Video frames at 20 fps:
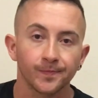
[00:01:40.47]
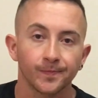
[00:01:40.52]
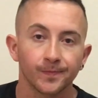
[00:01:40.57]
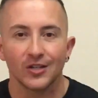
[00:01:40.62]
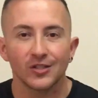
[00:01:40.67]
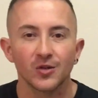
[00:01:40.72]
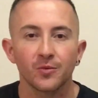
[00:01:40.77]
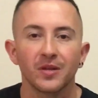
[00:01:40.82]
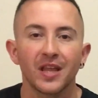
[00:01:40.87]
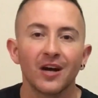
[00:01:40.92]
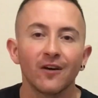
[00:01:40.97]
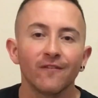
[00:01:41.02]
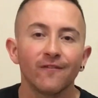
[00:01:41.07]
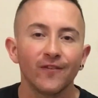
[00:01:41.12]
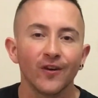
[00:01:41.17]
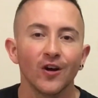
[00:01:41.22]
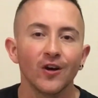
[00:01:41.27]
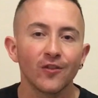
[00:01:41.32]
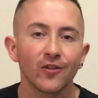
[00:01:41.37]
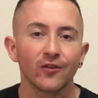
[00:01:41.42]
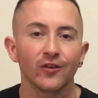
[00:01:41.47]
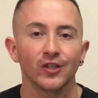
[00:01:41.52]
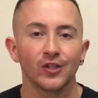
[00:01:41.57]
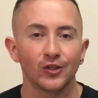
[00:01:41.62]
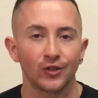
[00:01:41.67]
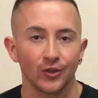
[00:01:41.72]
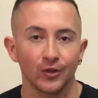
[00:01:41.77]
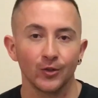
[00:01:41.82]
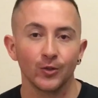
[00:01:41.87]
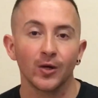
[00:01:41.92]
So without further
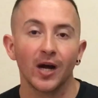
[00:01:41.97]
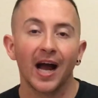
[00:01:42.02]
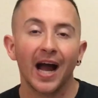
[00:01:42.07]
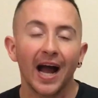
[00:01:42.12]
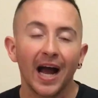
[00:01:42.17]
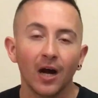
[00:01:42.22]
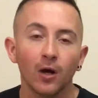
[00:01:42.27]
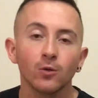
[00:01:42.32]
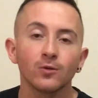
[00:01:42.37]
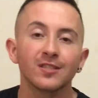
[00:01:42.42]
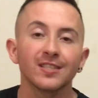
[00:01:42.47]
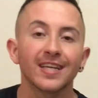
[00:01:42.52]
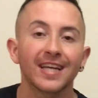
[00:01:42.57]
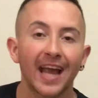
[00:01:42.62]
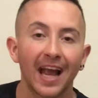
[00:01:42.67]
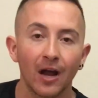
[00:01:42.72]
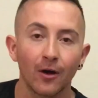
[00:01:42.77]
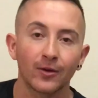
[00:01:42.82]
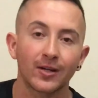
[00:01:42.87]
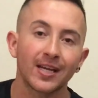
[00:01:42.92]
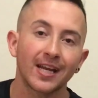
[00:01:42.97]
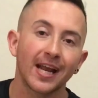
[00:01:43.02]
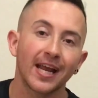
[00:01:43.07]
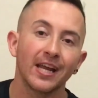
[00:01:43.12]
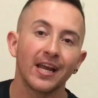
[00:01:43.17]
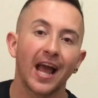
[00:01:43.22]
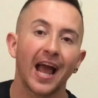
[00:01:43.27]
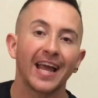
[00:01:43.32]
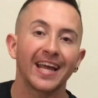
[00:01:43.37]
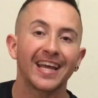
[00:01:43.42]
ado, how to
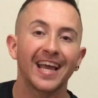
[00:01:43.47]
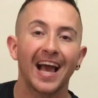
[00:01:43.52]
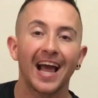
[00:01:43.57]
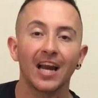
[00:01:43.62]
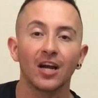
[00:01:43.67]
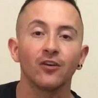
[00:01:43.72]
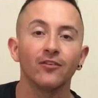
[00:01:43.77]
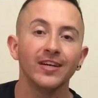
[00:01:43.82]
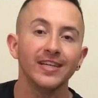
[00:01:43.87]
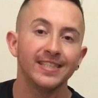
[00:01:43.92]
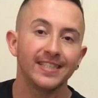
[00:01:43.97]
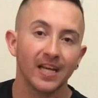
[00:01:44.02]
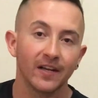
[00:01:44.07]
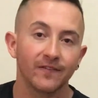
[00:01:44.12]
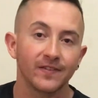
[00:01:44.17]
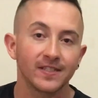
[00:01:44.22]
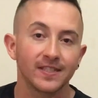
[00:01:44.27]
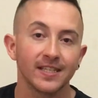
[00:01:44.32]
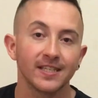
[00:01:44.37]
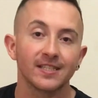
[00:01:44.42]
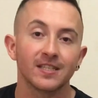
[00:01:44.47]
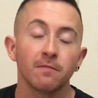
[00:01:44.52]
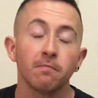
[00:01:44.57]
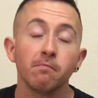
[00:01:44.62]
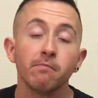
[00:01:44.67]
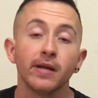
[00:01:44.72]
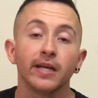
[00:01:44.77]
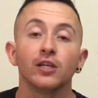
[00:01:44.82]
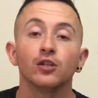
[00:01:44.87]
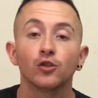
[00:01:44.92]
calculate a calorie deficit to
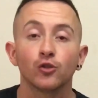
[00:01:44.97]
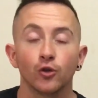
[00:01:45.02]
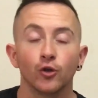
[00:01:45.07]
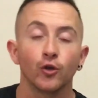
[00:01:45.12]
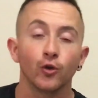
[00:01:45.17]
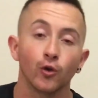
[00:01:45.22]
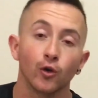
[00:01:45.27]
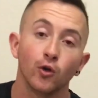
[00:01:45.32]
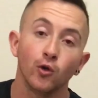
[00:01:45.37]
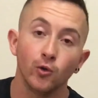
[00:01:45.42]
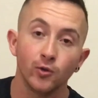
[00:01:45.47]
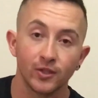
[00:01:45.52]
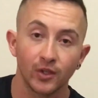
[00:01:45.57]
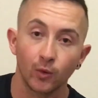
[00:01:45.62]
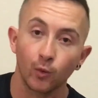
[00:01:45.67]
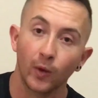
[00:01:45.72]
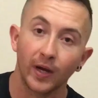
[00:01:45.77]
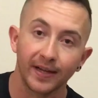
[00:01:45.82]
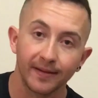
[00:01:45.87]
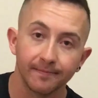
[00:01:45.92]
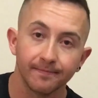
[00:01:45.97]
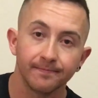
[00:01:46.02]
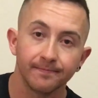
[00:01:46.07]
make sure you're losing weight.